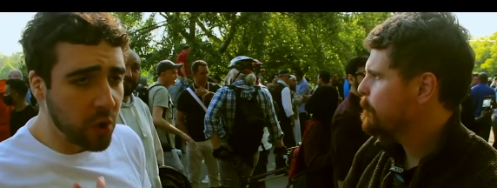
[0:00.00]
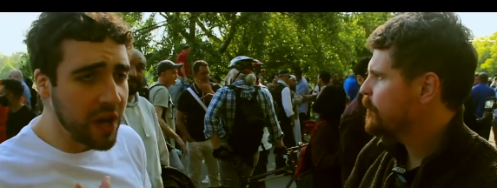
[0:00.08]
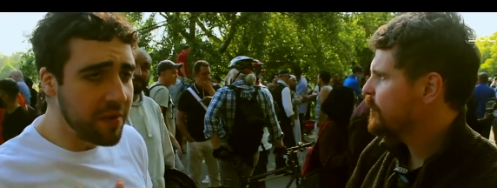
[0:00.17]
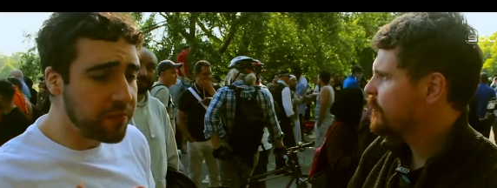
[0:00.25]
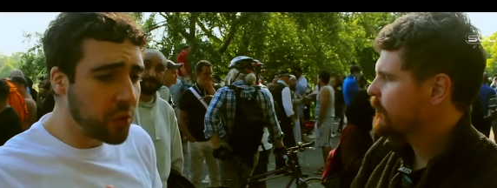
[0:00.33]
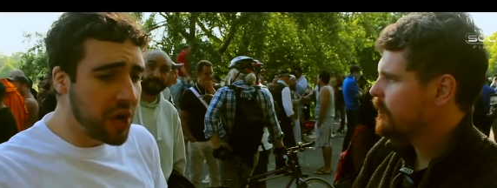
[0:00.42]
Speaker 1: if,
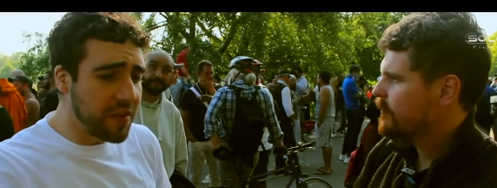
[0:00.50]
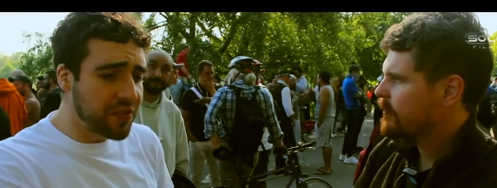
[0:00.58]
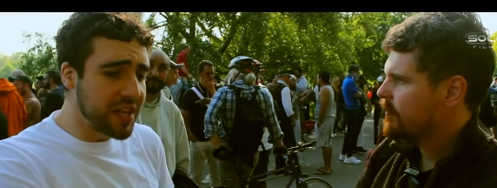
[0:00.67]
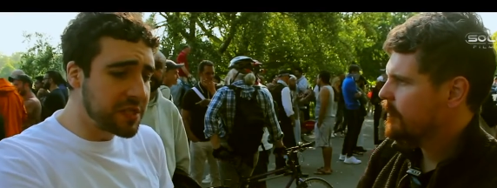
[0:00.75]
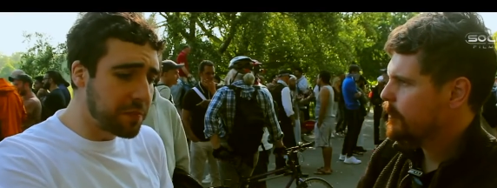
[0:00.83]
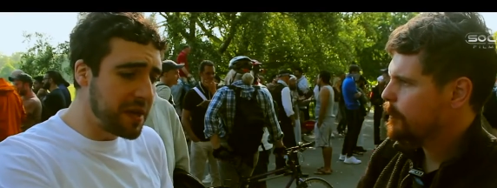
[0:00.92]
what, if, what
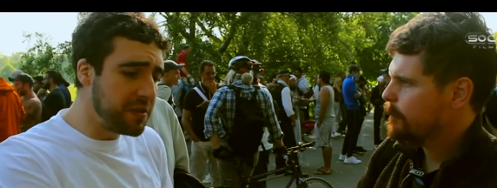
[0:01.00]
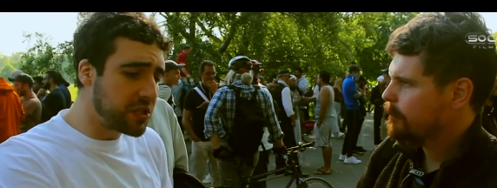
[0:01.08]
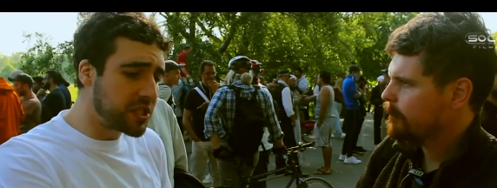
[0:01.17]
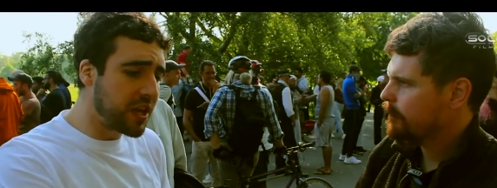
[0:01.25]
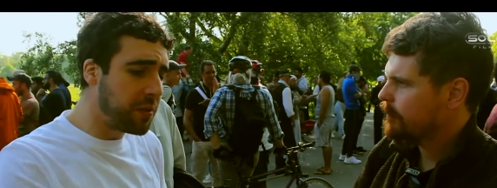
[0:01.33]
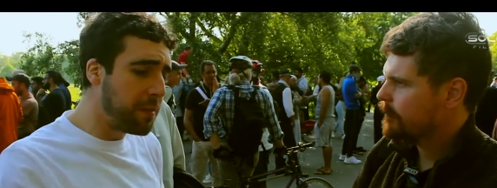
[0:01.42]
if there's been
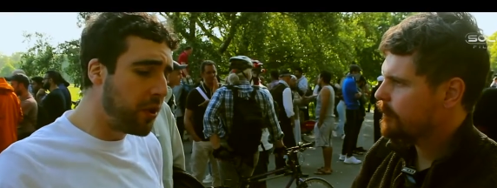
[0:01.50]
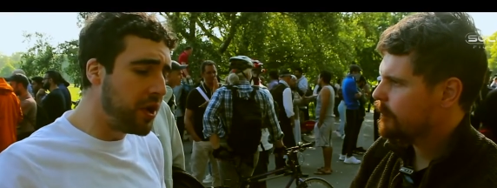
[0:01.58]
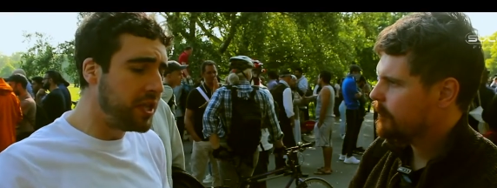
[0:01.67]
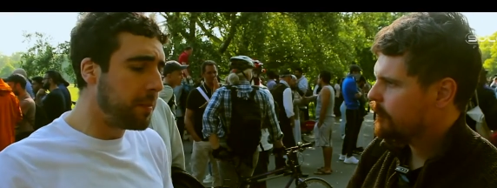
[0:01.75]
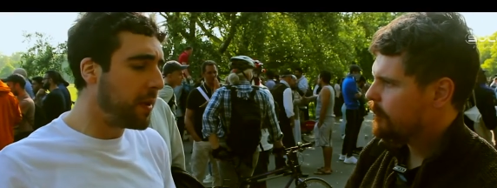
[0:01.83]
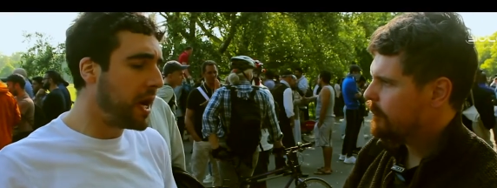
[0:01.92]
stuff been put
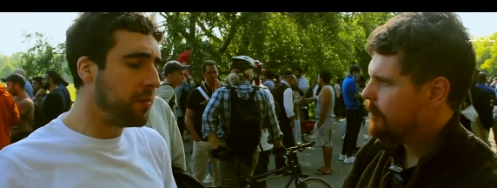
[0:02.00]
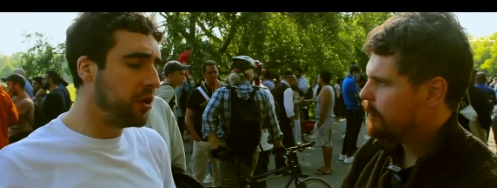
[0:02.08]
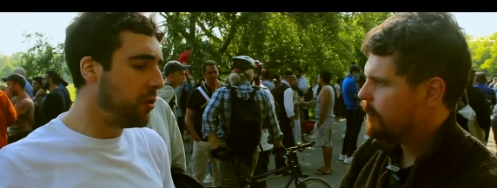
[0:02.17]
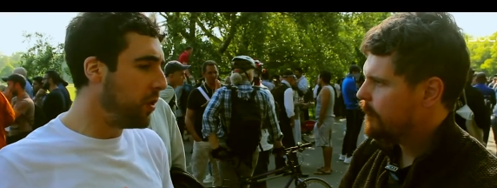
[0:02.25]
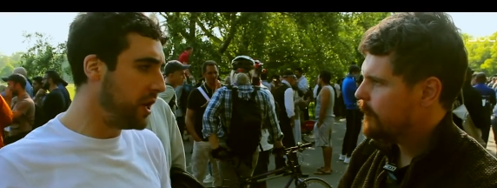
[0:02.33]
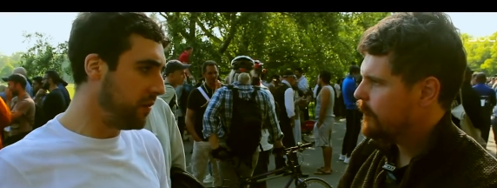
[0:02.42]
in the Bible
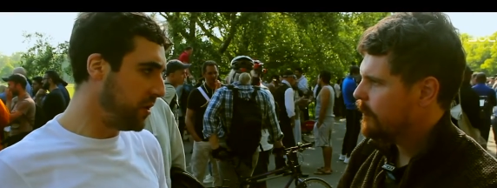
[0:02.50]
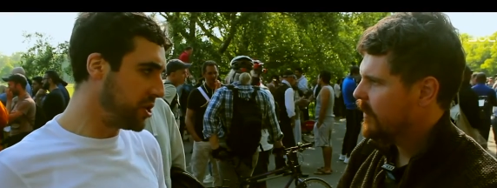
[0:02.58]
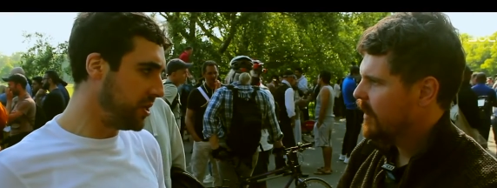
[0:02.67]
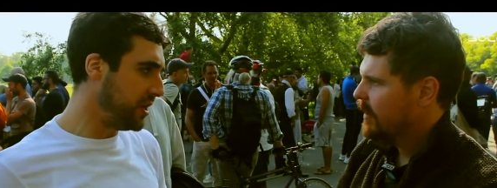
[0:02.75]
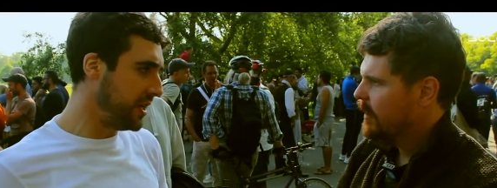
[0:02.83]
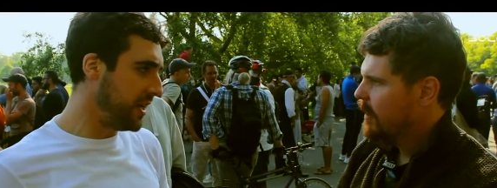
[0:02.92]
that weren't
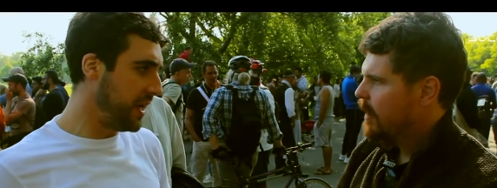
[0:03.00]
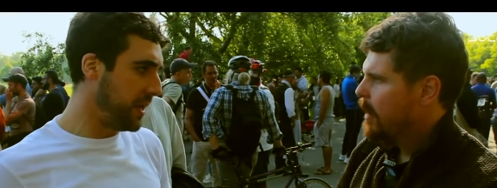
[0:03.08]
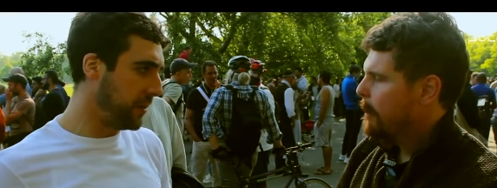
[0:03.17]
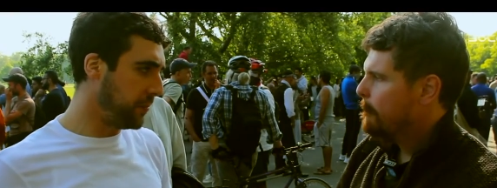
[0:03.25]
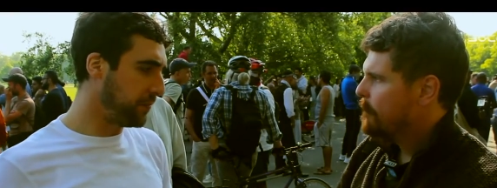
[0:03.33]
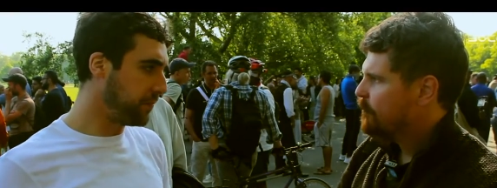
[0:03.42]
originally
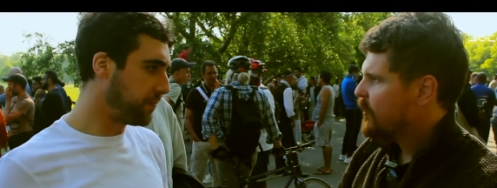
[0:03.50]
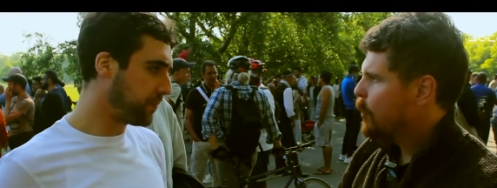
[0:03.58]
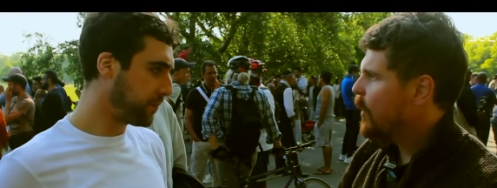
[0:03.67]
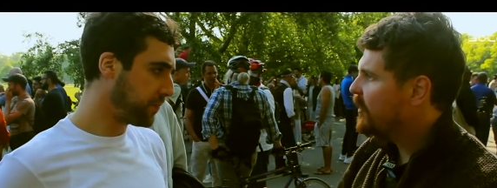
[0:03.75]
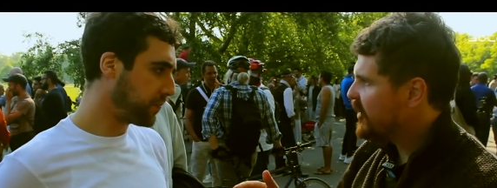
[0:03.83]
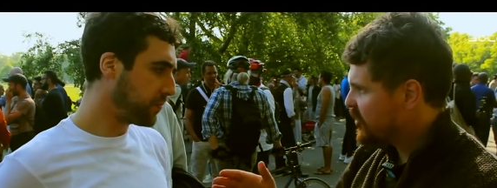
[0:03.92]
there?
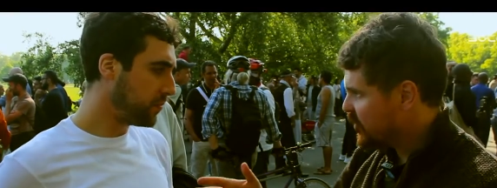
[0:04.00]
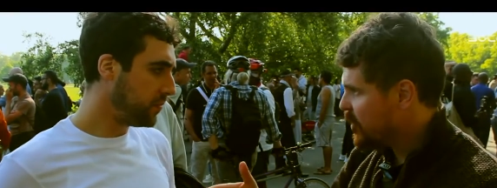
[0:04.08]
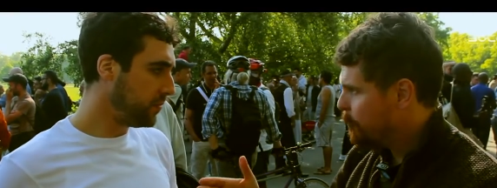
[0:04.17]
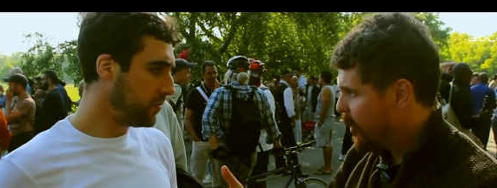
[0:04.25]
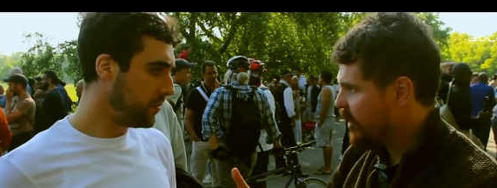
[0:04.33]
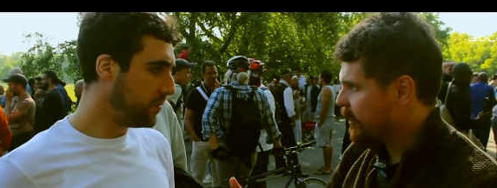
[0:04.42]
Speaker 2: Well, this is
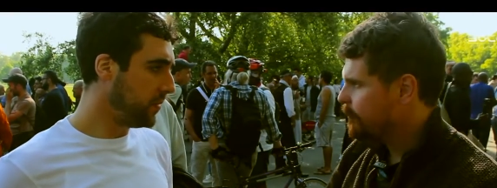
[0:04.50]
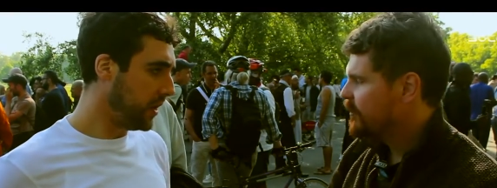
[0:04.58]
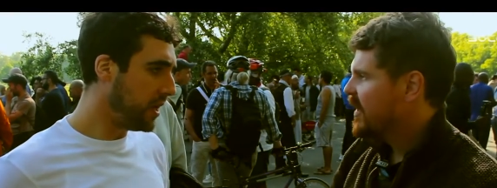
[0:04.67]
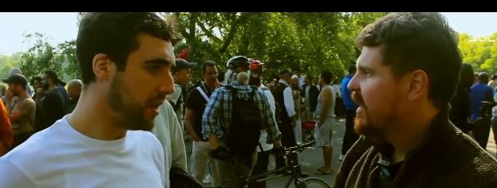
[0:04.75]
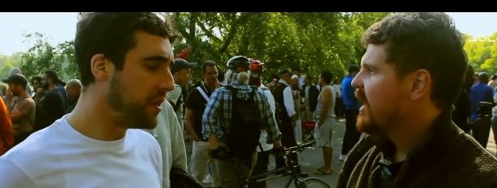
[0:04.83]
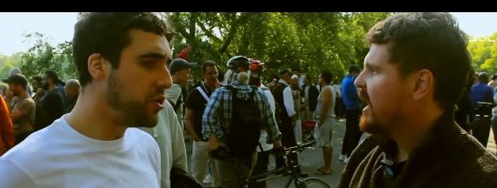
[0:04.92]
the point.
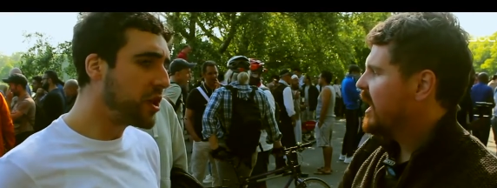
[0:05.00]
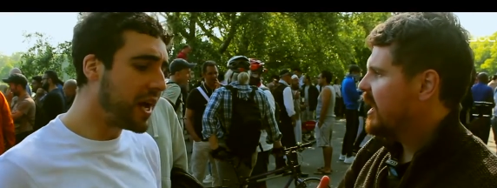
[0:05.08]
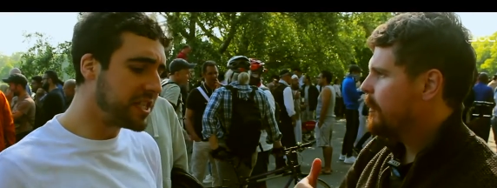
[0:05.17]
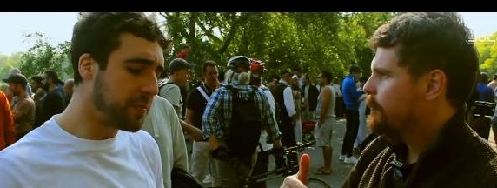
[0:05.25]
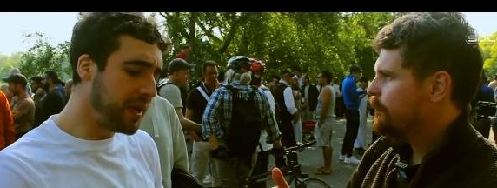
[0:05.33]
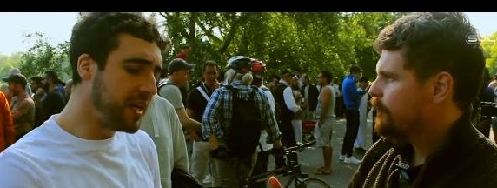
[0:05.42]
Speaker 1: And you
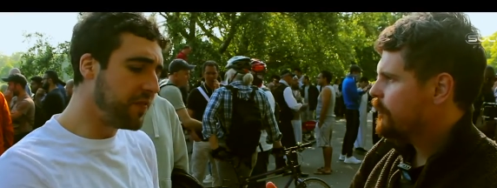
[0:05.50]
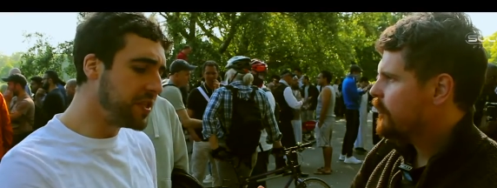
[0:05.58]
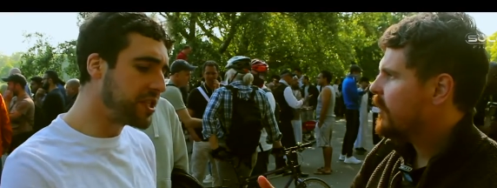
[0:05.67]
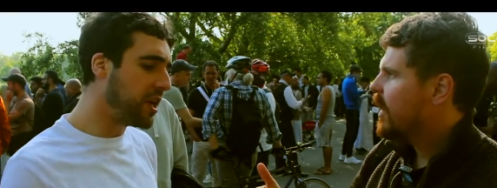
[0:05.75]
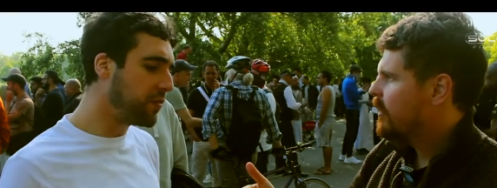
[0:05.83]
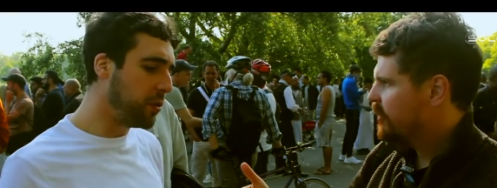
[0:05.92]
guys are believing
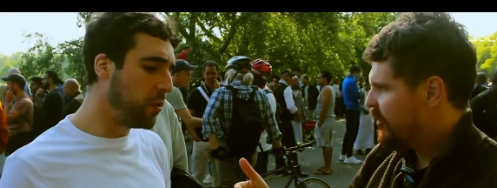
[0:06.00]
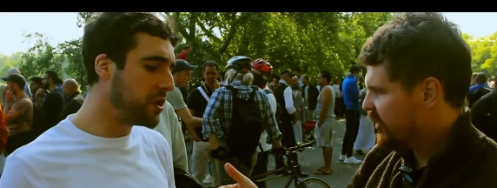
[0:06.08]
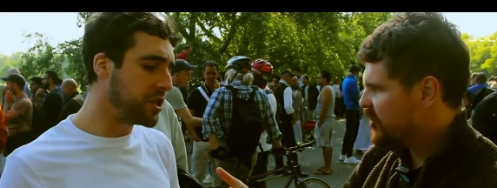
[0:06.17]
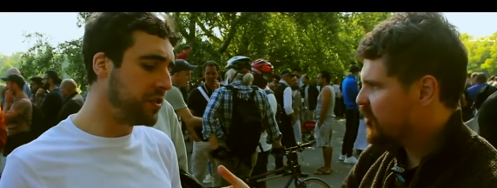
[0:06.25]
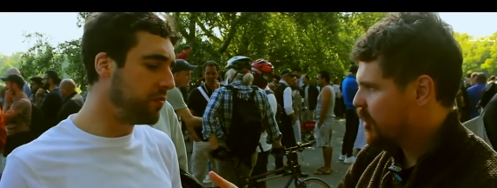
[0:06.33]
stuff. this